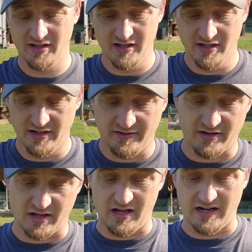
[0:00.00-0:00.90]

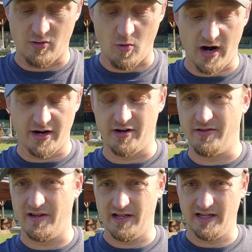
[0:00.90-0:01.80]
They're a lot quieter
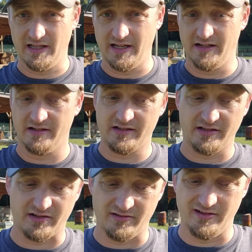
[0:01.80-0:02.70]
than egg
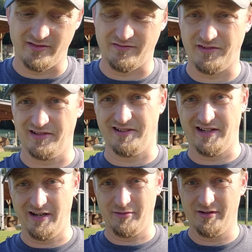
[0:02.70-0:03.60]
layers, so even if you're in a
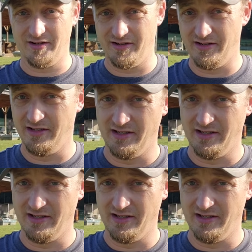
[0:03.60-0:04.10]
neighborhood,